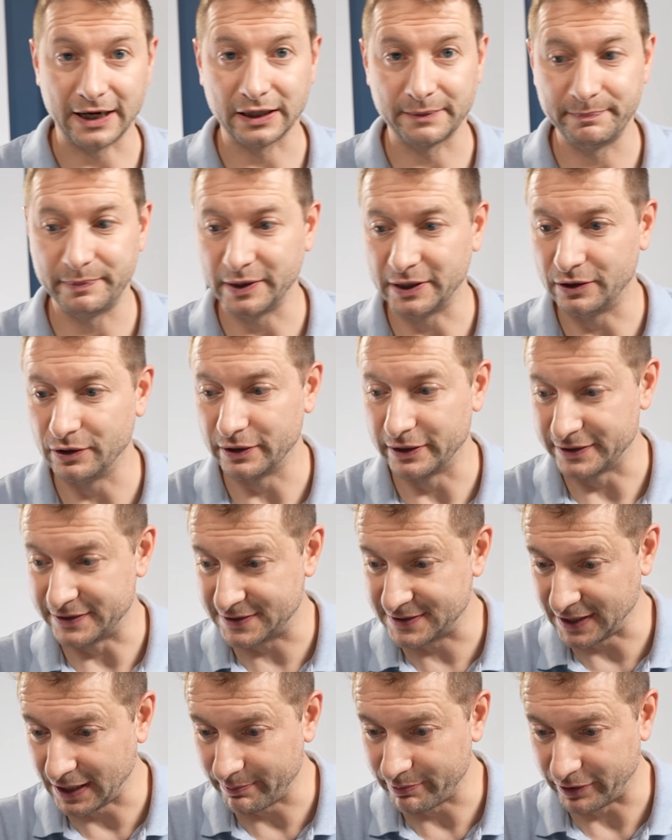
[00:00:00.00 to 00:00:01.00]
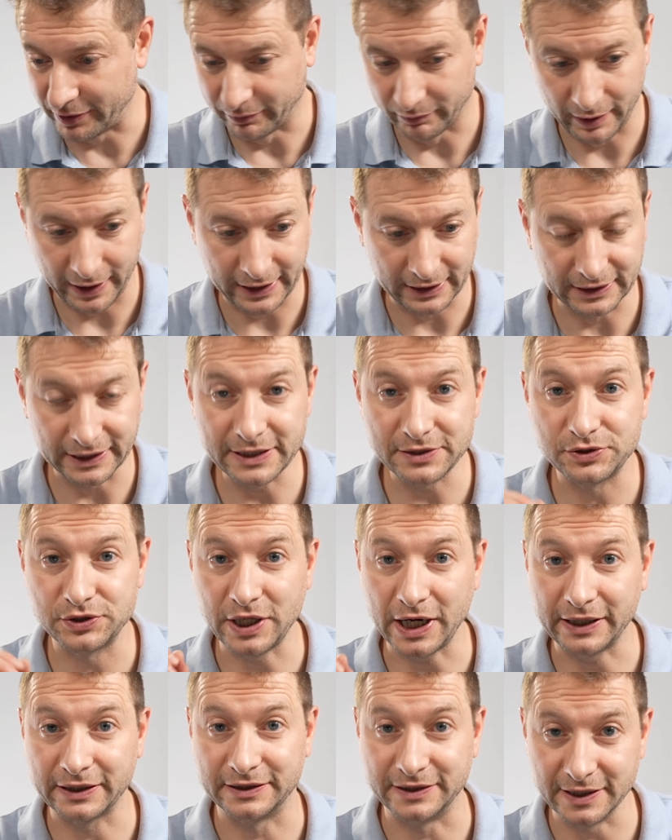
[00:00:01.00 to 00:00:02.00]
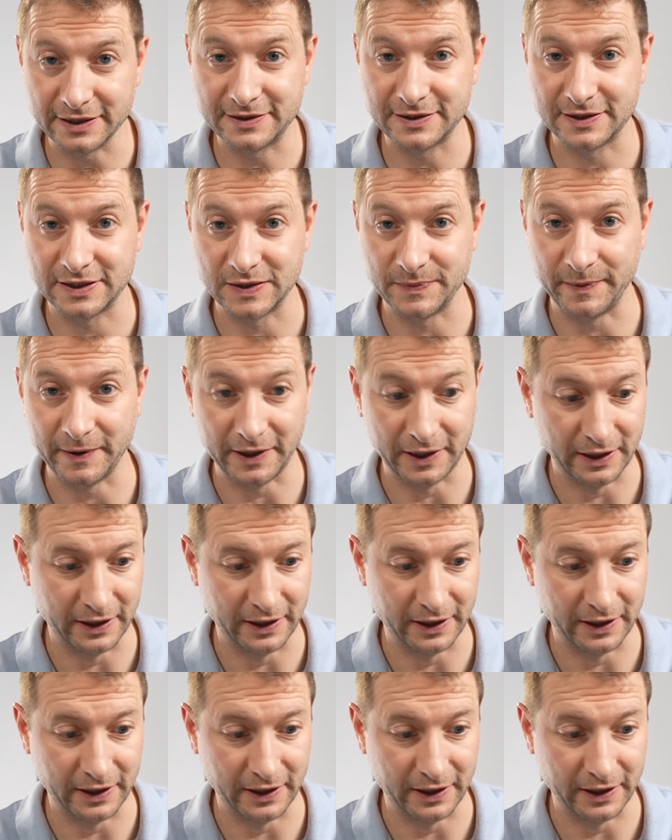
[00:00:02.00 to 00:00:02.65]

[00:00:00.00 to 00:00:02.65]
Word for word: be good at something, right? Let's check disk speed.